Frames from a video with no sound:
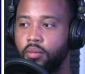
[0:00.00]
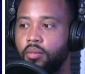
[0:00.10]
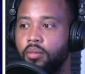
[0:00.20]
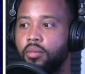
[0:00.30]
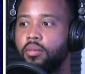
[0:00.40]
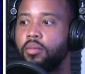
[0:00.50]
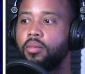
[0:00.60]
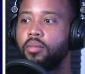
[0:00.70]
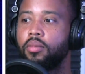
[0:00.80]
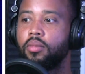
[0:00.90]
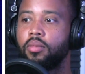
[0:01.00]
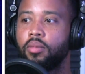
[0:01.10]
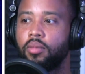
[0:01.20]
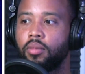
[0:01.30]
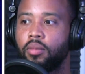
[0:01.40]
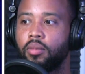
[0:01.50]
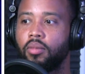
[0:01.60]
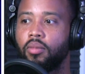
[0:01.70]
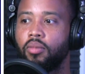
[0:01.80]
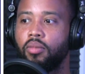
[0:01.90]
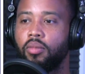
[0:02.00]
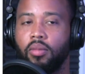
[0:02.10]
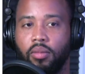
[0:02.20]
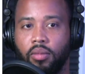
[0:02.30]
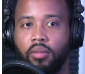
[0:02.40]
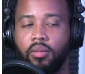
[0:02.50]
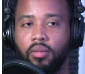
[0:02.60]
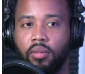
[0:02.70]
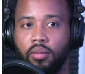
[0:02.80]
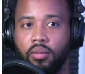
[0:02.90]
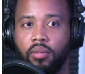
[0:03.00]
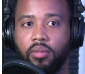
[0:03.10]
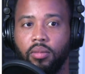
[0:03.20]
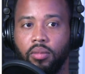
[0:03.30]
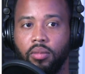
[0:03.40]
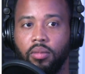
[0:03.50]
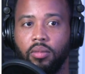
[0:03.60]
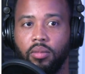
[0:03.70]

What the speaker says: [no speech]